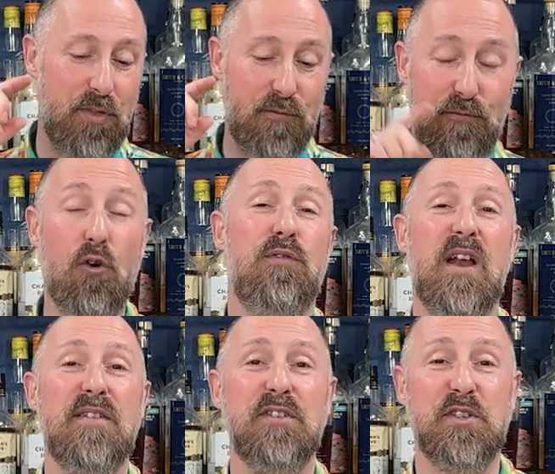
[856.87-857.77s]
Four
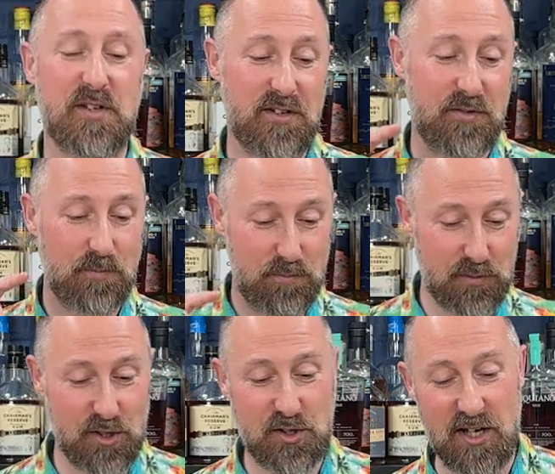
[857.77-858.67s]
flavours.
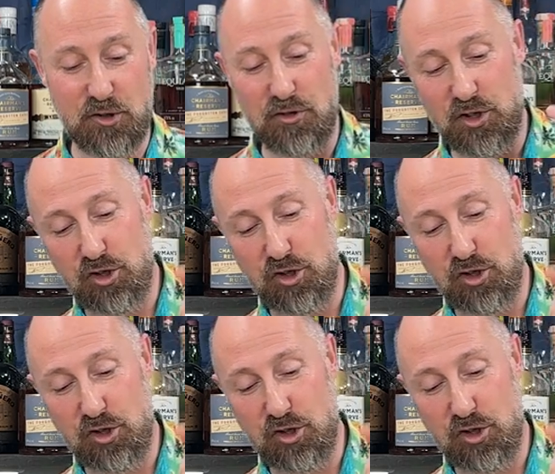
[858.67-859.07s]
Your citrus,